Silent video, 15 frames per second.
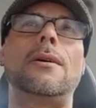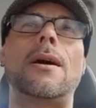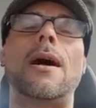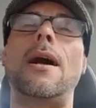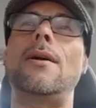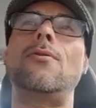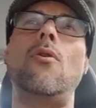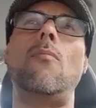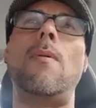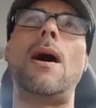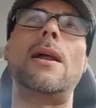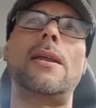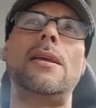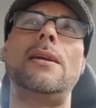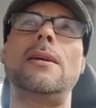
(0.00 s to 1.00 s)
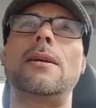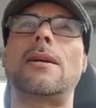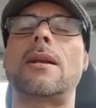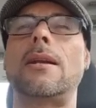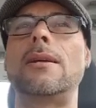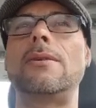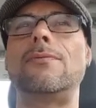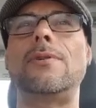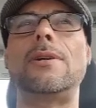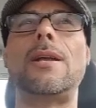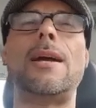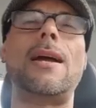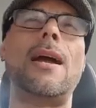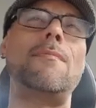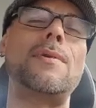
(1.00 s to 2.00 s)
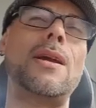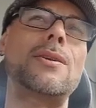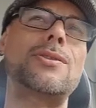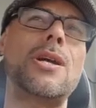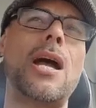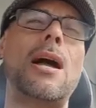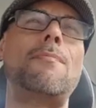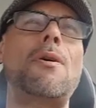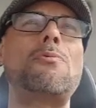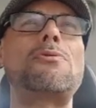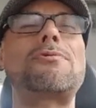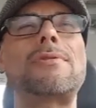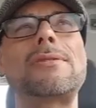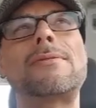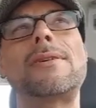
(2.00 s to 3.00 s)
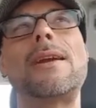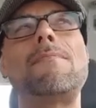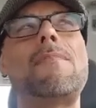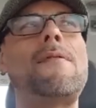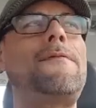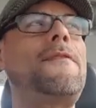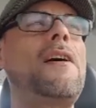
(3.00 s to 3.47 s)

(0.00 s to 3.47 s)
I had nobody here in Cleveland. I got me a job. I was trying to get my